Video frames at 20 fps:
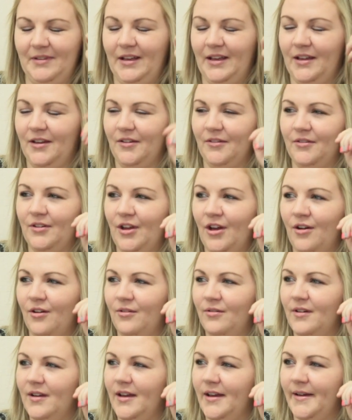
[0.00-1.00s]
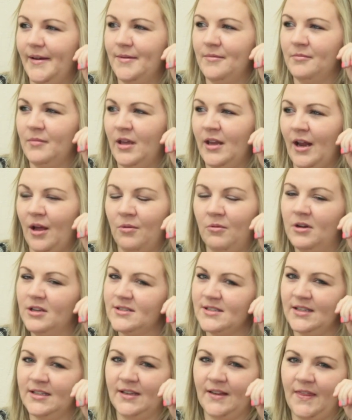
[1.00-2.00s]
I don't know. Um, and I
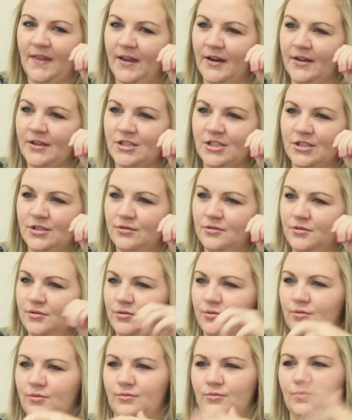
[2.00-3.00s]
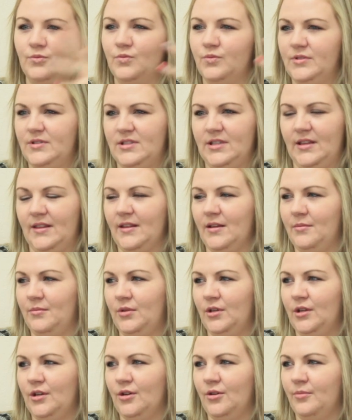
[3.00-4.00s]
wasn't there to see them,
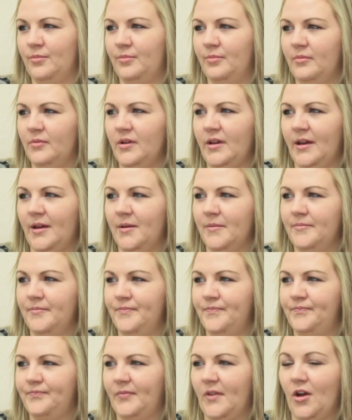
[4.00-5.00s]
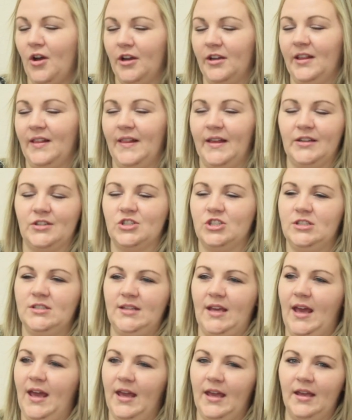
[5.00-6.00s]
you know, um, on election
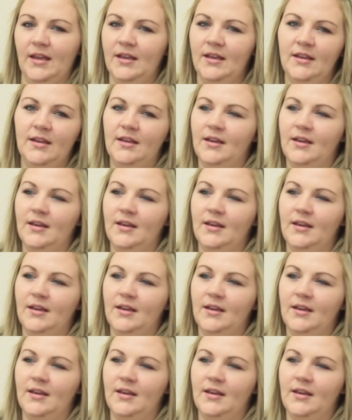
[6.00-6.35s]
day.